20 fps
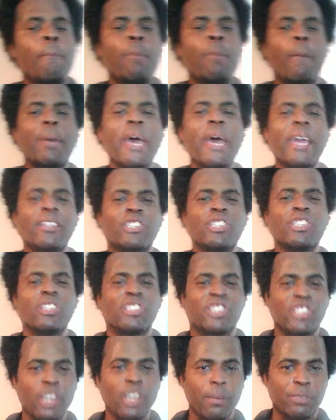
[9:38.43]
but back to
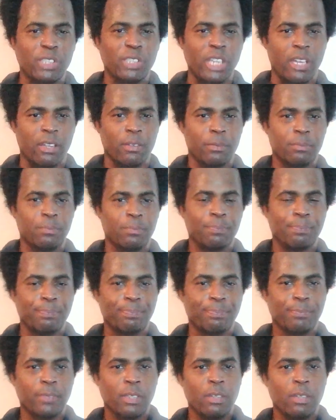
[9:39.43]
the subject.
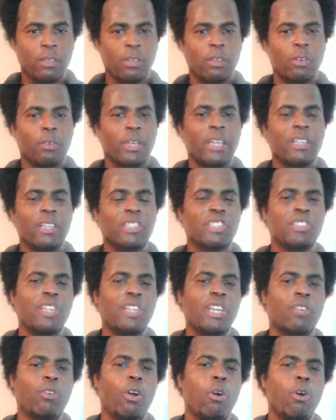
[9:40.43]
Okay, this
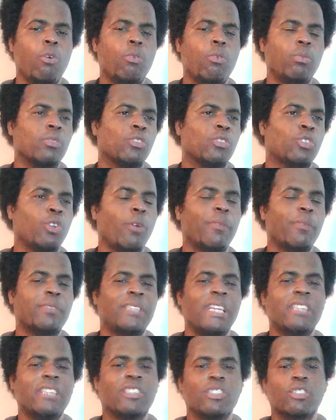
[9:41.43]
Negro Truth
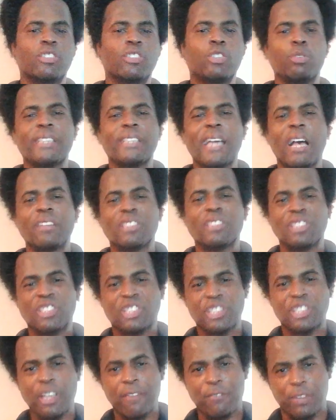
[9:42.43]
Teacher
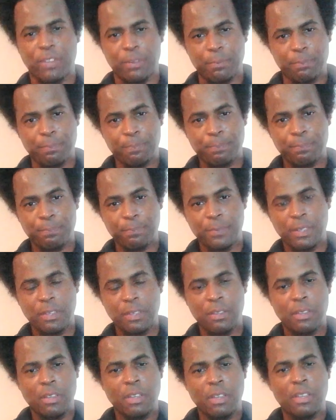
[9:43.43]
2007.
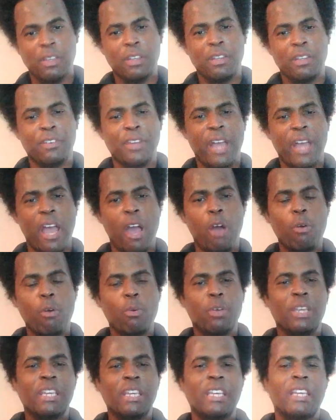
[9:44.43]

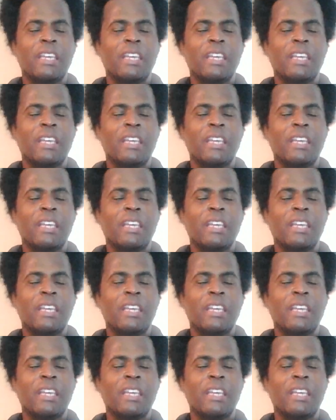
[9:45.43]
Now,